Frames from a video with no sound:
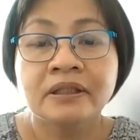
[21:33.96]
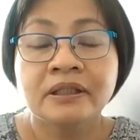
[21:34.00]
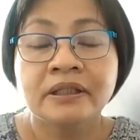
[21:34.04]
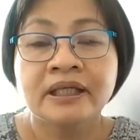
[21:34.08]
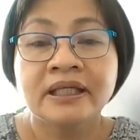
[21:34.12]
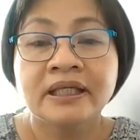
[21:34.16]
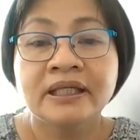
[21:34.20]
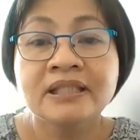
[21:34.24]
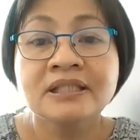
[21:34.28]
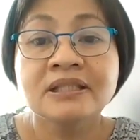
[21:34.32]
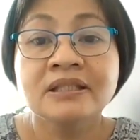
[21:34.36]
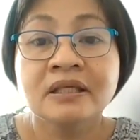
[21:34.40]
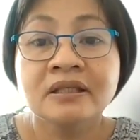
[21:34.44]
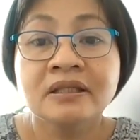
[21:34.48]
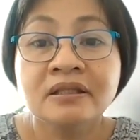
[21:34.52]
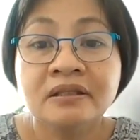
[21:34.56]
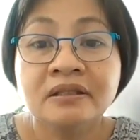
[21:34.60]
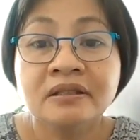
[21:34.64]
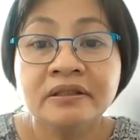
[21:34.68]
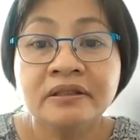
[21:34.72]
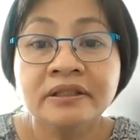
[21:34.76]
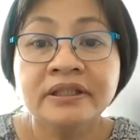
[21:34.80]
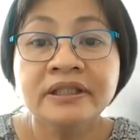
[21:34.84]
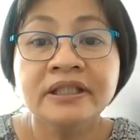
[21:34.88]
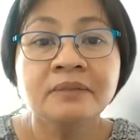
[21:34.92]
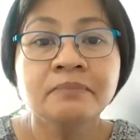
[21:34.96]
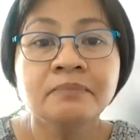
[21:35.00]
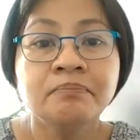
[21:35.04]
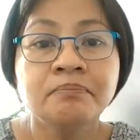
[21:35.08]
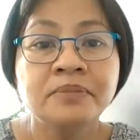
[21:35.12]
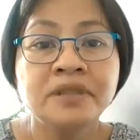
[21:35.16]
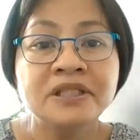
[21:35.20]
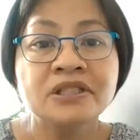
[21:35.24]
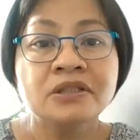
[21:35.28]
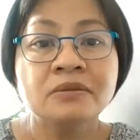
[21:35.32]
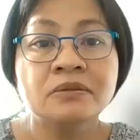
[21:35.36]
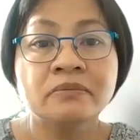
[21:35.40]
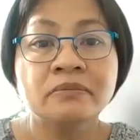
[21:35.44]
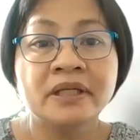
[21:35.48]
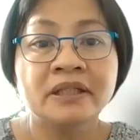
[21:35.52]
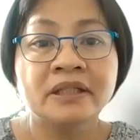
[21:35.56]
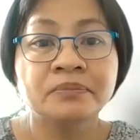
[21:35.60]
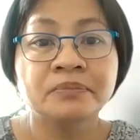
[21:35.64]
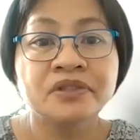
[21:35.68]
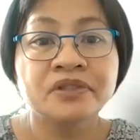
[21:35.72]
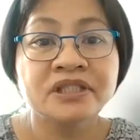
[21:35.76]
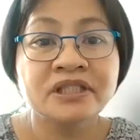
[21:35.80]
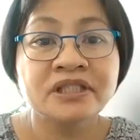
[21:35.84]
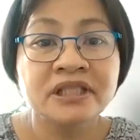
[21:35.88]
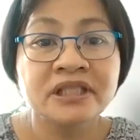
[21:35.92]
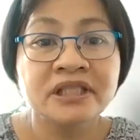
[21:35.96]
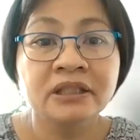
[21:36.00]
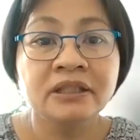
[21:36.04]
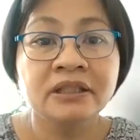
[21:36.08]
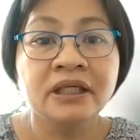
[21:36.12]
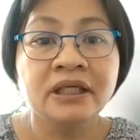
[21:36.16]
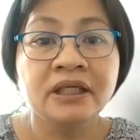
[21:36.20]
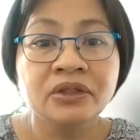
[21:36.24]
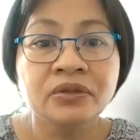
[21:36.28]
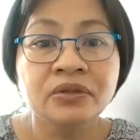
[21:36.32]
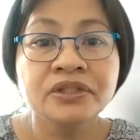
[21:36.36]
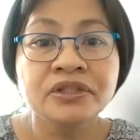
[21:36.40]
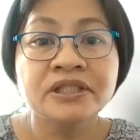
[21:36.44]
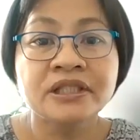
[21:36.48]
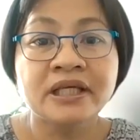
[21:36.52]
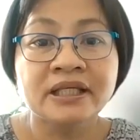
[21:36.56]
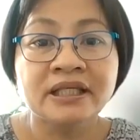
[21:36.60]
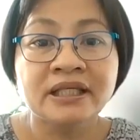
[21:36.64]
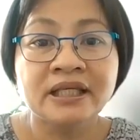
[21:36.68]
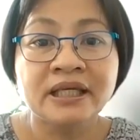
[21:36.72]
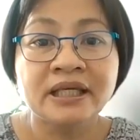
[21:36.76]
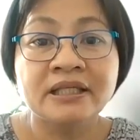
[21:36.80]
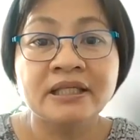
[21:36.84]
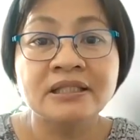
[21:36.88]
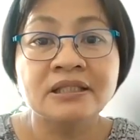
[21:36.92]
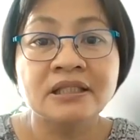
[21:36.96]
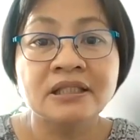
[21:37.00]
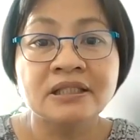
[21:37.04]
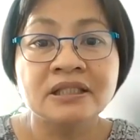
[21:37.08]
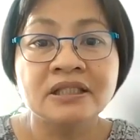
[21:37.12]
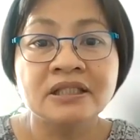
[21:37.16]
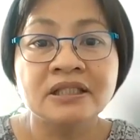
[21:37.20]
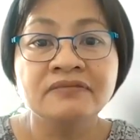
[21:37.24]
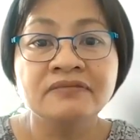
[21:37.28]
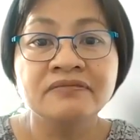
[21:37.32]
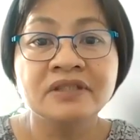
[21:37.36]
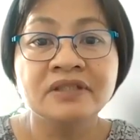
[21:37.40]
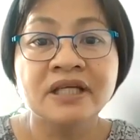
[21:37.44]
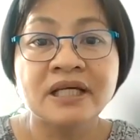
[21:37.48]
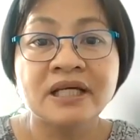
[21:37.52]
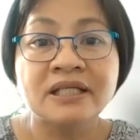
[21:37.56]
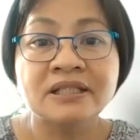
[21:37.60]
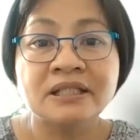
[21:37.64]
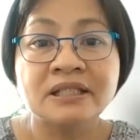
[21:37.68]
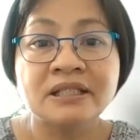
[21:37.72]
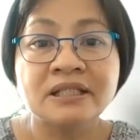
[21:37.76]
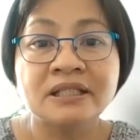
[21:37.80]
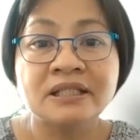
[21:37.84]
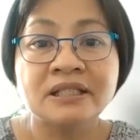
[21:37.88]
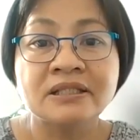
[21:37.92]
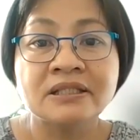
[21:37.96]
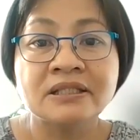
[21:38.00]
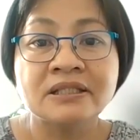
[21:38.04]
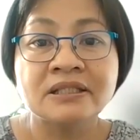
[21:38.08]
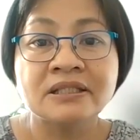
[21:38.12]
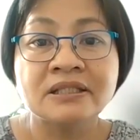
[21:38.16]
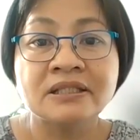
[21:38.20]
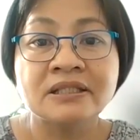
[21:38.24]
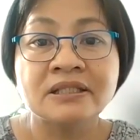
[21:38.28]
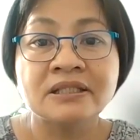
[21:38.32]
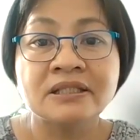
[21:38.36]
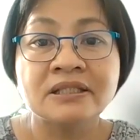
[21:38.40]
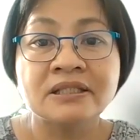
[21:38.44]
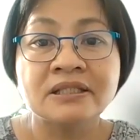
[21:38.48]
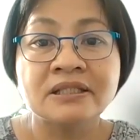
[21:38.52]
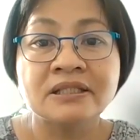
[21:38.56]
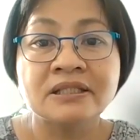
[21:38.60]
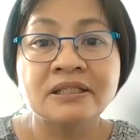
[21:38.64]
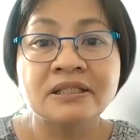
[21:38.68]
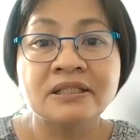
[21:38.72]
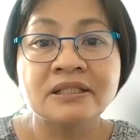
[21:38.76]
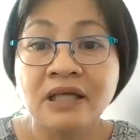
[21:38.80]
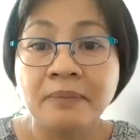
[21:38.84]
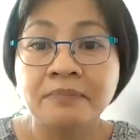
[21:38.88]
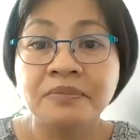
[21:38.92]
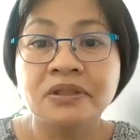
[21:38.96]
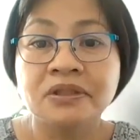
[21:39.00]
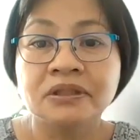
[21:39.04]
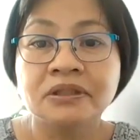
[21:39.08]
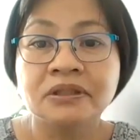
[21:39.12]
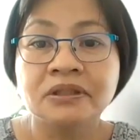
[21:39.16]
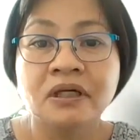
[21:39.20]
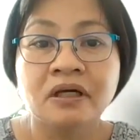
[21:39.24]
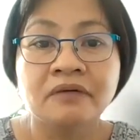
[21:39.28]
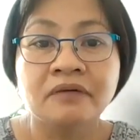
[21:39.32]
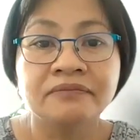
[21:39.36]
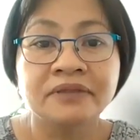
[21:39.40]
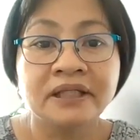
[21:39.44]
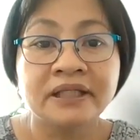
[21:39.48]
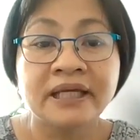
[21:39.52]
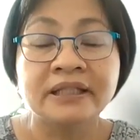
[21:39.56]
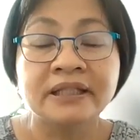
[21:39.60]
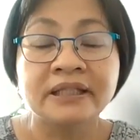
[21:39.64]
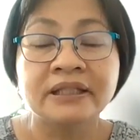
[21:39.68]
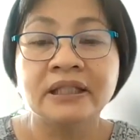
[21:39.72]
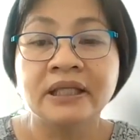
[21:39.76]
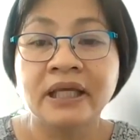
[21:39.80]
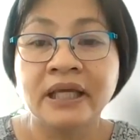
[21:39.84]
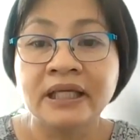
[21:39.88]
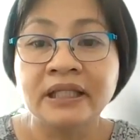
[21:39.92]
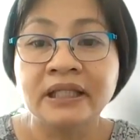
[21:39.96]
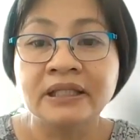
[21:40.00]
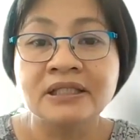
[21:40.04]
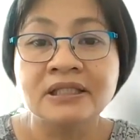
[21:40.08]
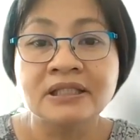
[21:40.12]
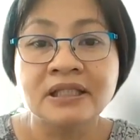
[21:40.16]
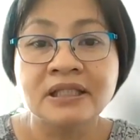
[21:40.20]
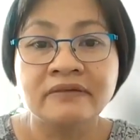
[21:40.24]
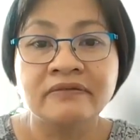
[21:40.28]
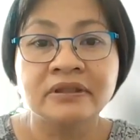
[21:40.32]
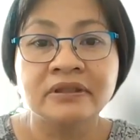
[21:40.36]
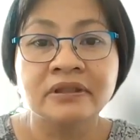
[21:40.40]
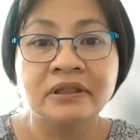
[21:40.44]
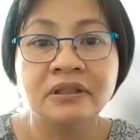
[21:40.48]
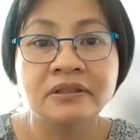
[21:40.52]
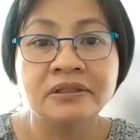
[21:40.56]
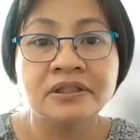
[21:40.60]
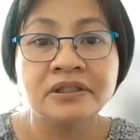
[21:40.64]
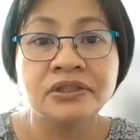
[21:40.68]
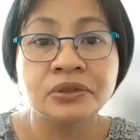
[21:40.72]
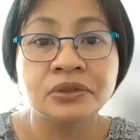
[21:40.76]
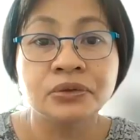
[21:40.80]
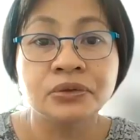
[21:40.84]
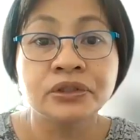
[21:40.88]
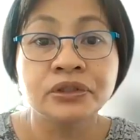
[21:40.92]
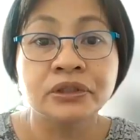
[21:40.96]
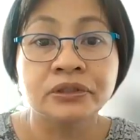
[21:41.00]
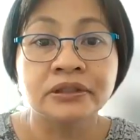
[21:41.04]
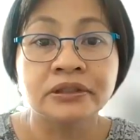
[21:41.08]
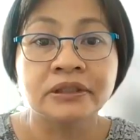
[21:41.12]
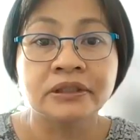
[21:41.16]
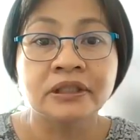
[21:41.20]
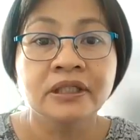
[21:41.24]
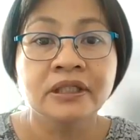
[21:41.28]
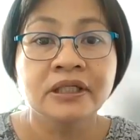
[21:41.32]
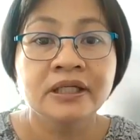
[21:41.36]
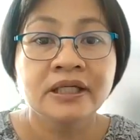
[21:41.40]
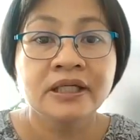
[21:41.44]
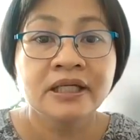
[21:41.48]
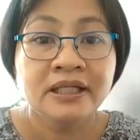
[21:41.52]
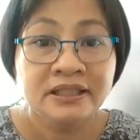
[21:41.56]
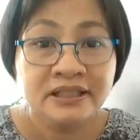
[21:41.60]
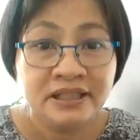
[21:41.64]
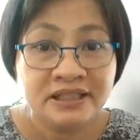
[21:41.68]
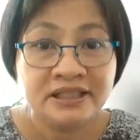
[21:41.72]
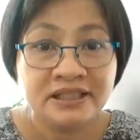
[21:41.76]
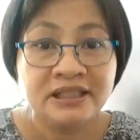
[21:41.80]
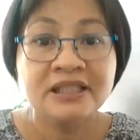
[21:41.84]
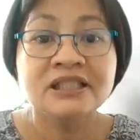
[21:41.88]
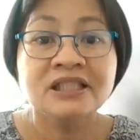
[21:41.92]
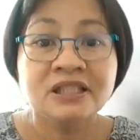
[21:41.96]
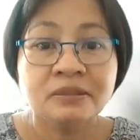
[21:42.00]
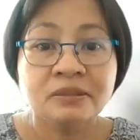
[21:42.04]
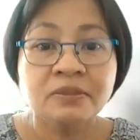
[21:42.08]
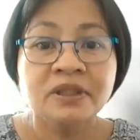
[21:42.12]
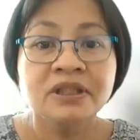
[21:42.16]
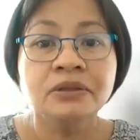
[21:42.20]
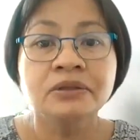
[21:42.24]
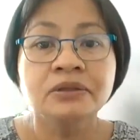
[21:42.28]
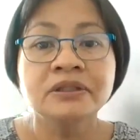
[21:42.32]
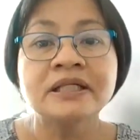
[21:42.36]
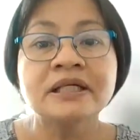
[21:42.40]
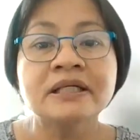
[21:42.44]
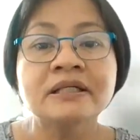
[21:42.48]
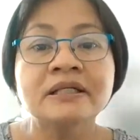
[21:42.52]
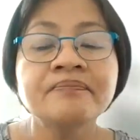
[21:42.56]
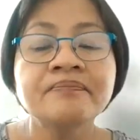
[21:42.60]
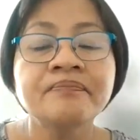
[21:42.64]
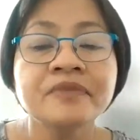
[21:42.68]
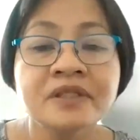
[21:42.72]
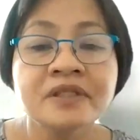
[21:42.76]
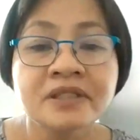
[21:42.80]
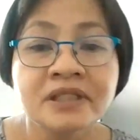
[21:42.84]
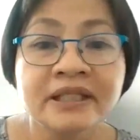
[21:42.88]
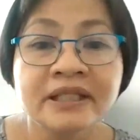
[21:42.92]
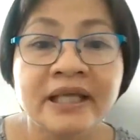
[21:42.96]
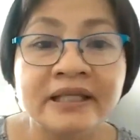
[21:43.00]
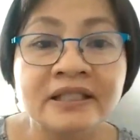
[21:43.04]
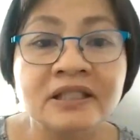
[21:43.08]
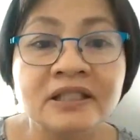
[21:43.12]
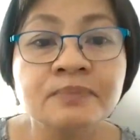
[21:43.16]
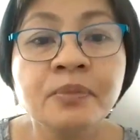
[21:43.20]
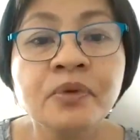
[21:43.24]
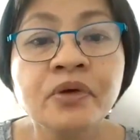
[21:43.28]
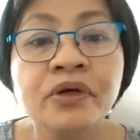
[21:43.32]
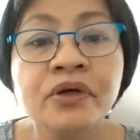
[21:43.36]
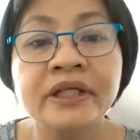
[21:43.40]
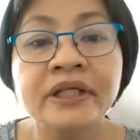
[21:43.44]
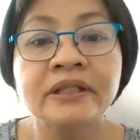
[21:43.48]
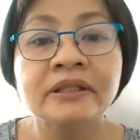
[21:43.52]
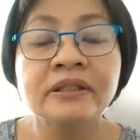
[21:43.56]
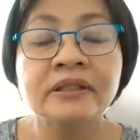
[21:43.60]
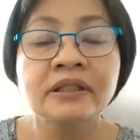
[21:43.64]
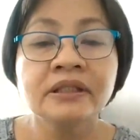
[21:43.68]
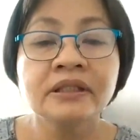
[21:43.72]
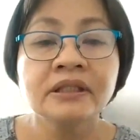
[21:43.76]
It is the third impeachment proceeding used against a Chief Justice since the adoption of the 1987 Constitution. This leads me to the next point.